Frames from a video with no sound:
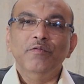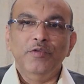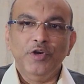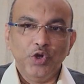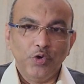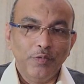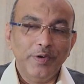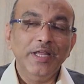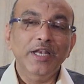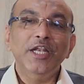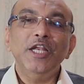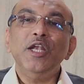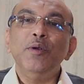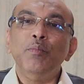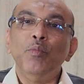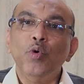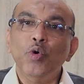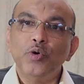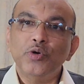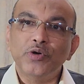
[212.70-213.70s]
do we
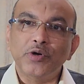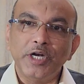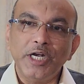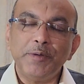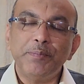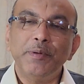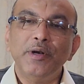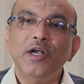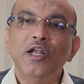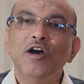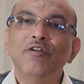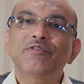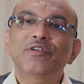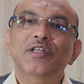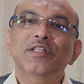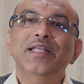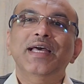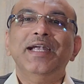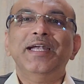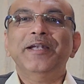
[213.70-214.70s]
need more treatment
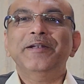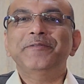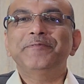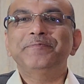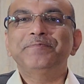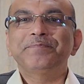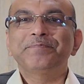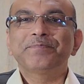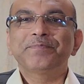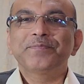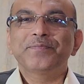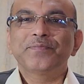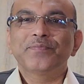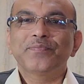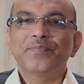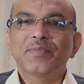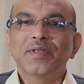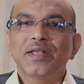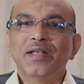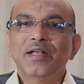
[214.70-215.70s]
after that,
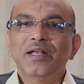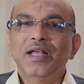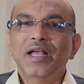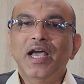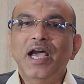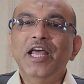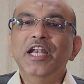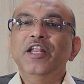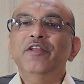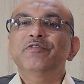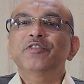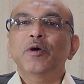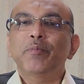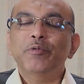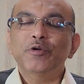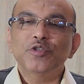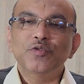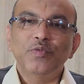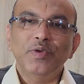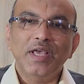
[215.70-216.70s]
and if
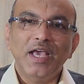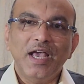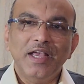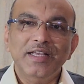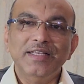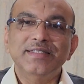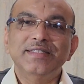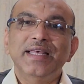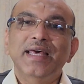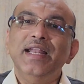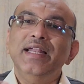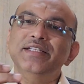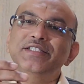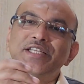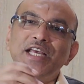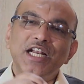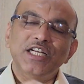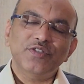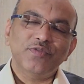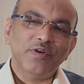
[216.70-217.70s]
suppose is there a
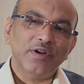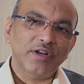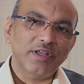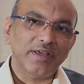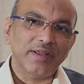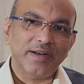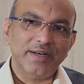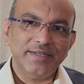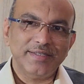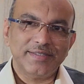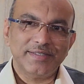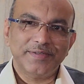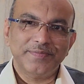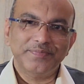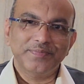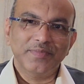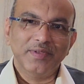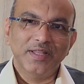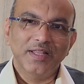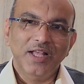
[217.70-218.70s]
chance for
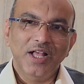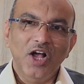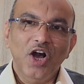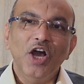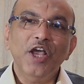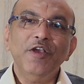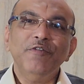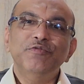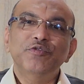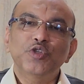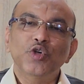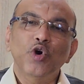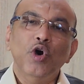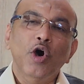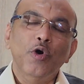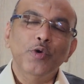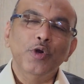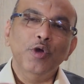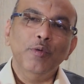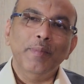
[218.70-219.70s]
recurrence, if so,
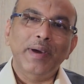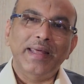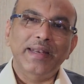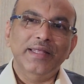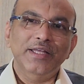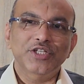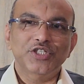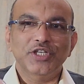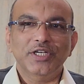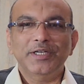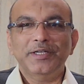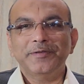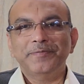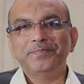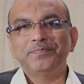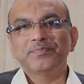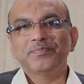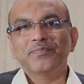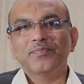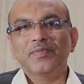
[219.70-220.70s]
how do you manage it,
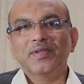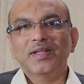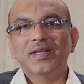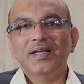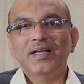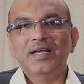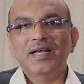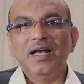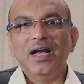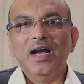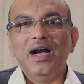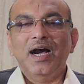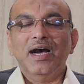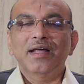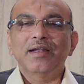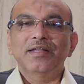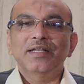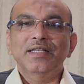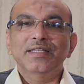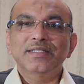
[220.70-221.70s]

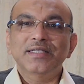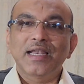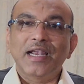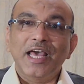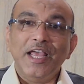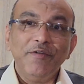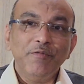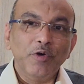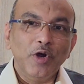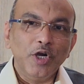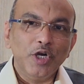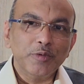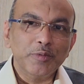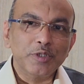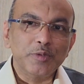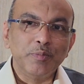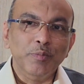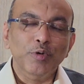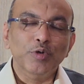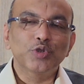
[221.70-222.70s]
or is the life going to
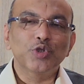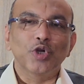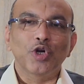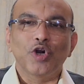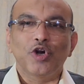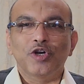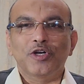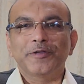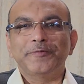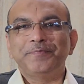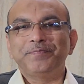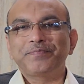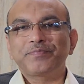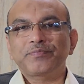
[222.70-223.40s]
be smooth or not?